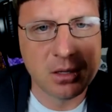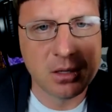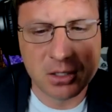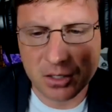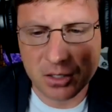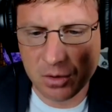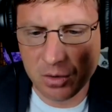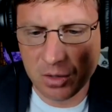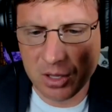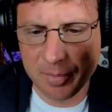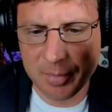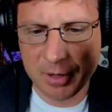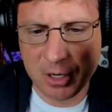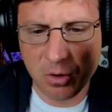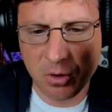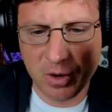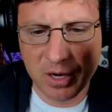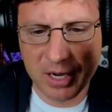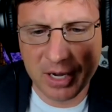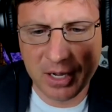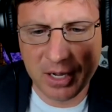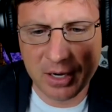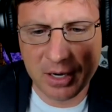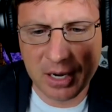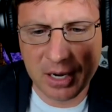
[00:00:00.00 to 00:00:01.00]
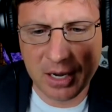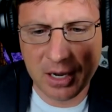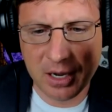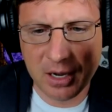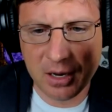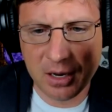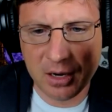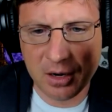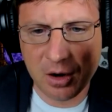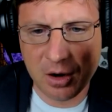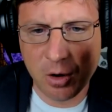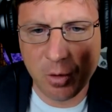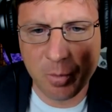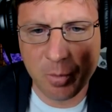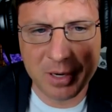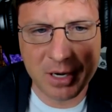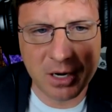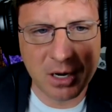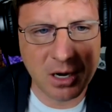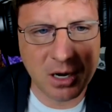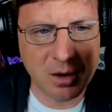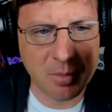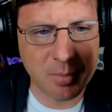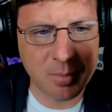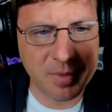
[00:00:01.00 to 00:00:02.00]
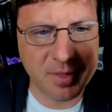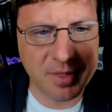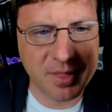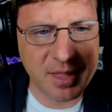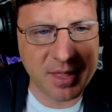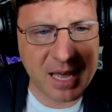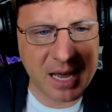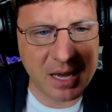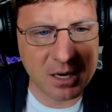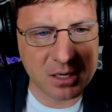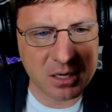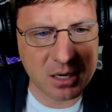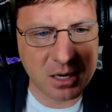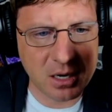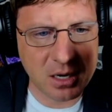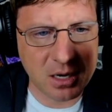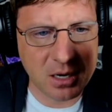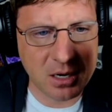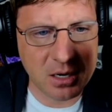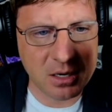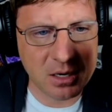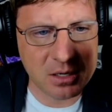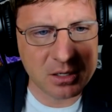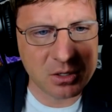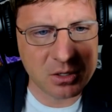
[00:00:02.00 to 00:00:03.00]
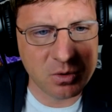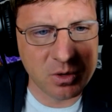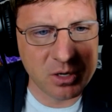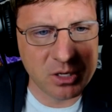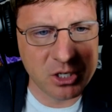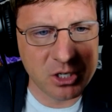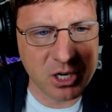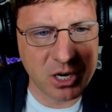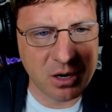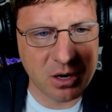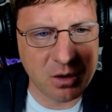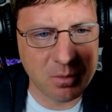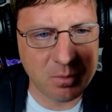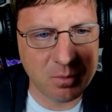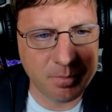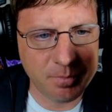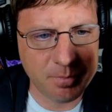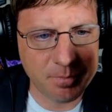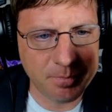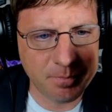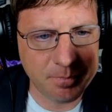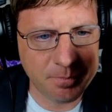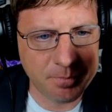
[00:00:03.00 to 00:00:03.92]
So let me go ahead and open up that uh, screen share.